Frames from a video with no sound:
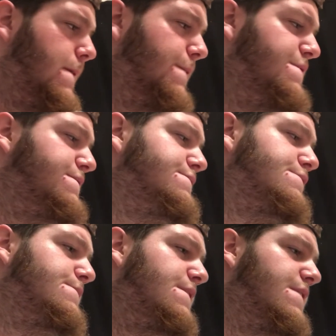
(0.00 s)
Or you can
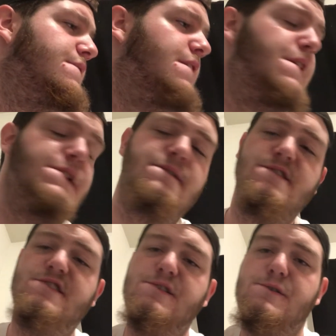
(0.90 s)
go ahead and head
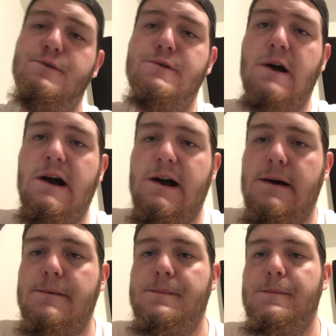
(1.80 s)
over to